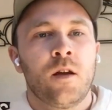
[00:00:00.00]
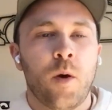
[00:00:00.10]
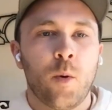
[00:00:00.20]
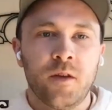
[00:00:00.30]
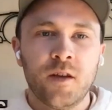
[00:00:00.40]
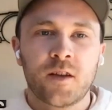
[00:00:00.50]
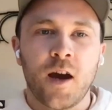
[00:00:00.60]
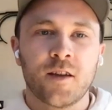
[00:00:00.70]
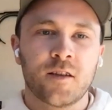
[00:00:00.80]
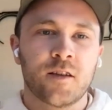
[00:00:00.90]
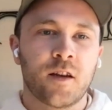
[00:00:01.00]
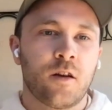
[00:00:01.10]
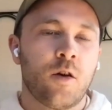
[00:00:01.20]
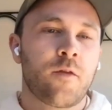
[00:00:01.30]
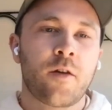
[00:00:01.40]
But with these guys, it's
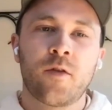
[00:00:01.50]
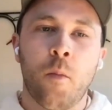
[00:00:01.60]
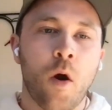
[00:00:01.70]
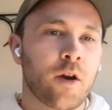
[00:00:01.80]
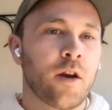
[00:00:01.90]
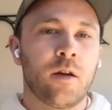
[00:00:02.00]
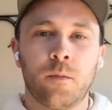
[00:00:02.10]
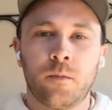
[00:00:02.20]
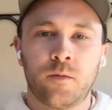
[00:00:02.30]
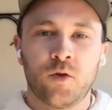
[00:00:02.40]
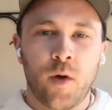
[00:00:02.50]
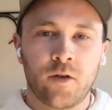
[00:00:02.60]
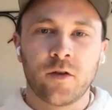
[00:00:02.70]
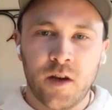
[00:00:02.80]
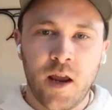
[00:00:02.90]
like, oh, I've got the marketing
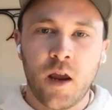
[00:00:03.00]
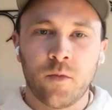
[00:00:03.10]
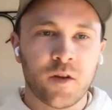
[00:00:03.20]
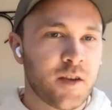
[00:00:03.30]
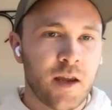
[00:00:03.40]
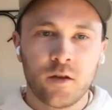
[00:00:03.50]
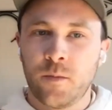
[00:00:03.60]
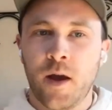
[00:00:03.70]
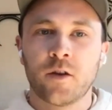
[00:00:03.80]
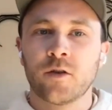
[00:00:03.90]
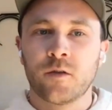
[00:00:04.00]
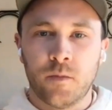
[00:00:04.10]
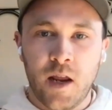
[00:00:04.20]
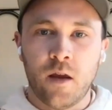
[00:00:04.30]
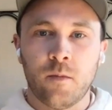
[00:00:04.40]
director's name, the sales manager's
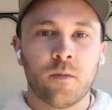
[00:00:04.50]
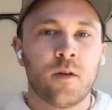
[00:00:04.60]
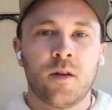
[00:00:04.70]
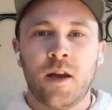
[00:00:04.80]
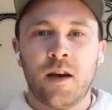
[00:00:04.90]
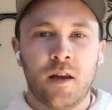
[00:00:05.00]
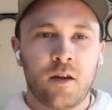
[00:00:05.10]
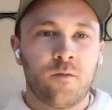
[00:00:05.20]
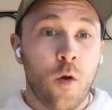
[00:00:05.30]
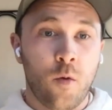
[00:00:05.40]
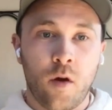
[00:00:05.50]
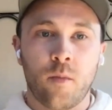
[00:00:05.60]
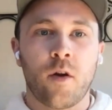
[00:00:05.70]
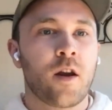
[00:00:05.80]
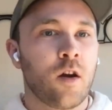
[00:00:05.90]
name and phone
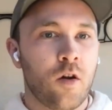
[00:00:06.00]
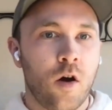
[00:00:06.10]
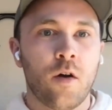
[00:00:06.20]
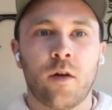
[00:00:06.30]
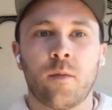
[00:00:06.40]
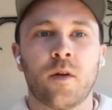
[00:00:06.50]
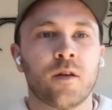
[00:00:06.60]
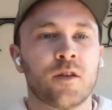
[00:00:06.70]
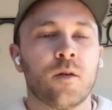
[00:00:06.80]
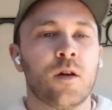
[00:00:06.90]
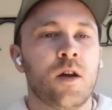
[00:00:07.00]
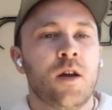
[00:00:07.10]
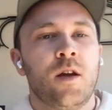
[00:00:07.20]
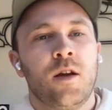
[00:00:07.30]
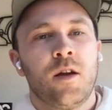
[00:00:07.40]
number. I can call them. And so
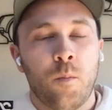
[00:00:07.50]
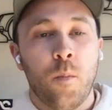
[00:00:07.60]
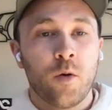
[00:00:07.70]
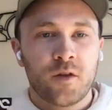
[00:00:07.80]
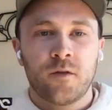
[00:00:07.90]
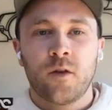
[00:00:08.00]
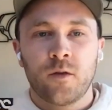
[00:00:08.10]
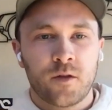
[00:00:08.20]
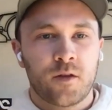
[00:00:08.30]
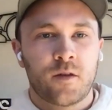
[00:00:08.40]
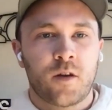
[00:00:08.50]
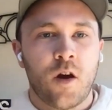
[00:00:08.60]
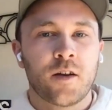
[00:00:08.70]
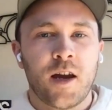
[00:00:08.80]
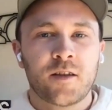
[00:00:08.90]
most of those
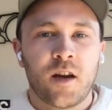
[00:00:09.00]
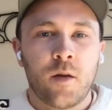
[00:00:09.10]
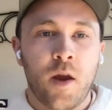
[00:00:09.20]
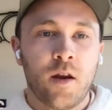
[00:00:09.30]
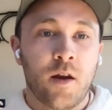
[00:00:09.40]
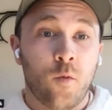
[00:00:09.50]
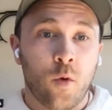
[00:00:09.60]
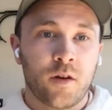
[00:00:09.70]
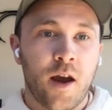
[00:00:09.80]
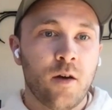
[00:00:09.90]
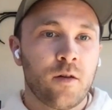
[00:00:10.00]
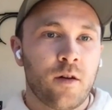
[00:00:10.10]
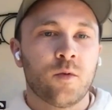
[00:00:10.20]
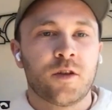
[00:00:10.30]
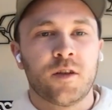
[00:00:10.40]
contacts that I made have worked out,
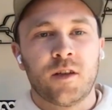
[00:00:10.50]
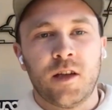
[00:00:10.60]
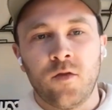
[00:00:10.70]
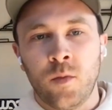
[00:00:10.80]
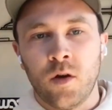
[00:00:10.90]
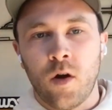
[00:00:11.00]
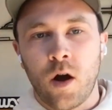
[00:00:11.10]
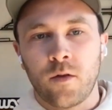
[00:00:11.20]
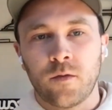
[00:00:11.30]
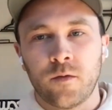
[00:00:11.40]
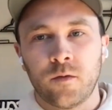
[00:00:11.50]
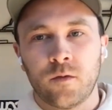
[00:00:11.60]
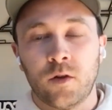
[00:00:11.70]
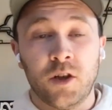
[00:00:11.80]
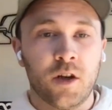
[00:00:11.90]
which has given me a lot of
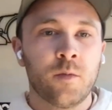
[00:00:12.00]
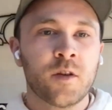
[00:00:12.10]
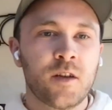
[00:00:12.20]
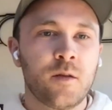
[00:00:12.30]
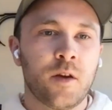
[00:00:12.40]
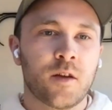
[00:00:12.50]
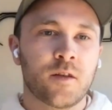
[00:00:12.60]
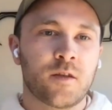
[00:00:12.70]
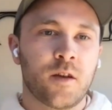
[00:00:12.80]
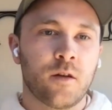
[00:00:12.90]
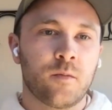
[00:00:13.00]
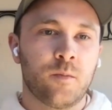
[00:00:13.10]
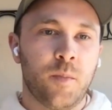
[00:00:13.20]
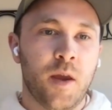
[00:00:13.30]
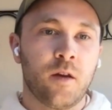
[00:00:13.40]
legitimacy because they're
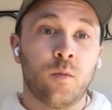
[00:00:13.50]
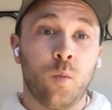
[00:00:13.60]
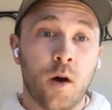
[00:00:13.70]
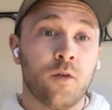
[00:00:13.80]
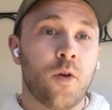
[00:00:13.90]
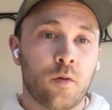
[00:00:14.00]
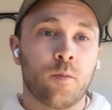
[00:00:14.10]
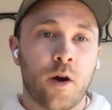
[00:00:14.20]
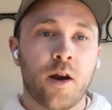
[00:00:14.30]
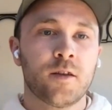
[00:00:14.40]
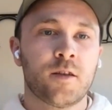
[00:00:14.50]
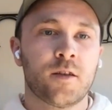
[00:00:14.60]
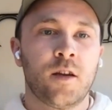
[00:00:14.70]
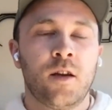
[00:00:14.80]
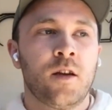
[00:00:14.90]
big, well-known brands.
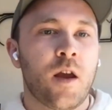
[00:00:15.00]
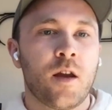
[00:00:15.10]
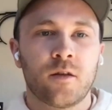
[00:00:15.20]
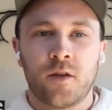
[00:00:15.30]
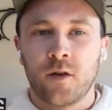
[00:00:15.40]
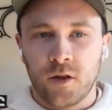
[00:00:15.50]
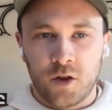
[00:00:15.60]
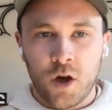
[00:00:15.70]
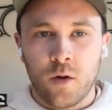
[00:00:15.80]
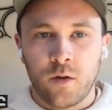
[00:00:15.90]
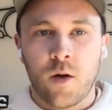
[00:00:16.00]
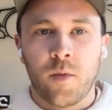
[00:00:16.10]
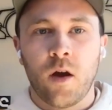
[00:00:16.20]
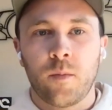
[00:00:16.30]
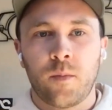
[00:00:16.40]
And there's a show
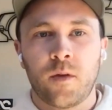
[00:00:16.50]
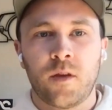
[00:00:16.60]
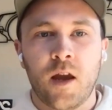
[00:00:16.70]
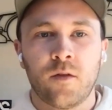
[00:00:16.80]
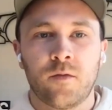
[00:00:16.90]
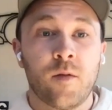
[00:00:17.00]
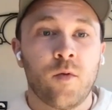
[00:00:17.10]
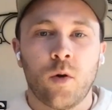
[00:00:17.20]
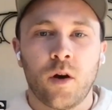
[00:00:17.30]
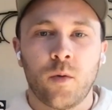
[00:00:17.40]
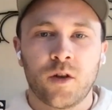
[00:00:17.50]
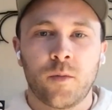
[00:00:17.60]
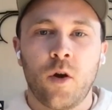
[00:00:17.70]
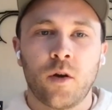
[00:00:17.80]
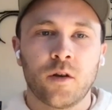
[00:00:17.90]
coming up at the end of February, which I'm
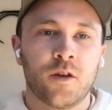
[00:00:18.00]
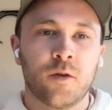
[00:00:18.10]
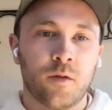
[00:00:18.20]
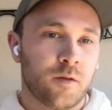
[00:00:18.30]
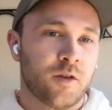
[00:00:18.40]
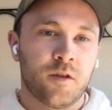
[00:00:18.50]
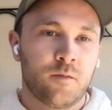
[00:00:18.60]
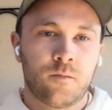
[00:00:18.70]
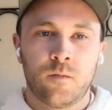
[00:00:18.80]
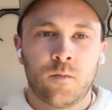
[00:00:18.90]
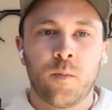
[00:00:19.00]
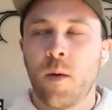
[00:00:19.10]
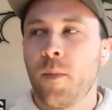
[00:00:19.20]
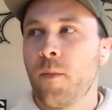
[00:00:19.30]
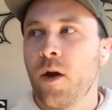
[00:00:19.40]
going to, which is
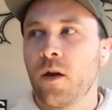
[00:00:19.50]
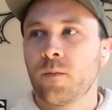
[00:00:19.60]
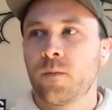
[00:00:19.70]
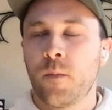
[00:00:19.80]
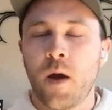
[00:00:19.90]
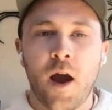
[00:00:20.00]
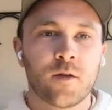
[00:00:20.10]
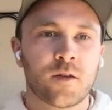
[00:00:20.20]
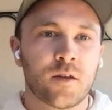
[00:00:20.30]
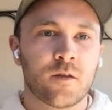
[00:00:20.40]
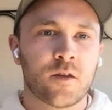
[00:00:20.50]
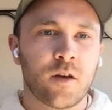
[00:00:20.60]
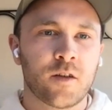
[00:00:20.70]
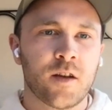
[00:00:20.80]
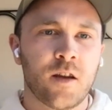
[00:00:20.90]
right by my house in Salt
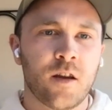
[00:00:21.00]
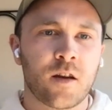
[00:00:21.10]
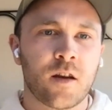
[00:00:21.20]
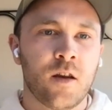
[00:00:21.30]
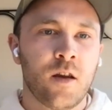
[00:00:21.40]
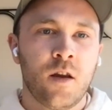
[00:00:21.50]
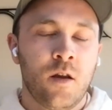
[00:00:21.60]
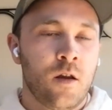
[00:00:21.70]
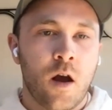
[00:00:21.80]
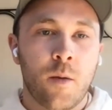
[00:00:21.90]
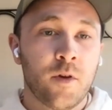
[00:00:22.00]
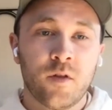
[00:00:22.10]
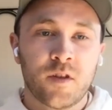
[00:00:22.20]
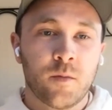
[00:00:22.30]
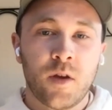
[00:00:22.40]
Lake City. And I'm going to do
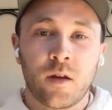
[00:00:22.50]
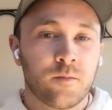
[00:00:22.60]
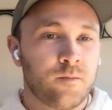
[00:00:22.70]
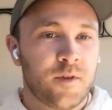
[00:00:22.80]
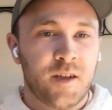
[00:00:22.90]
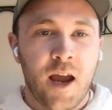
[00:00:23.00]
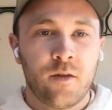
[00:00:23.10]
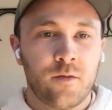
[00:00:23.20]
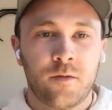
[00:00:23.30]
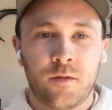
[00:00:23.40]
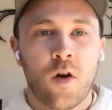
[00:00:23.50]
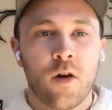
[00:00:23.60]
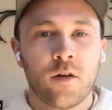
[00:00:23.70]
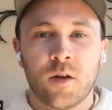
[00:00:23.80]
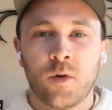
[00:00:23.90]
the same thing. Stack of
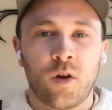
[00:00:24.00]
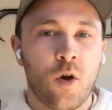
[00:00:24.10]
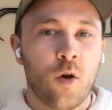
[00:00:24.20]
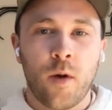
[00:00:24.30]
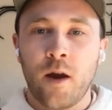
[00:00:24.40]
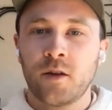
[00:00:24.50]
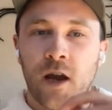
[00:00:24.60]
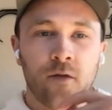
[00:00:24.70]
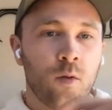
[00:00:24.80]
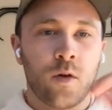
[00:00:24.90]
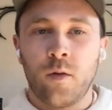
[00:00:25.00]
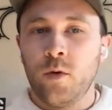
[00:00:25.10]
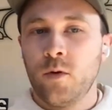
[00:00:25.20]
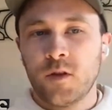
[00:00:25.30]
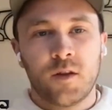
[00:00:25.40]
cards. I'm going to go around to every one of the
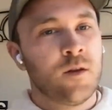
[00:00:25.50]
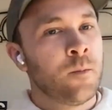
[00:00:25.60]
booths,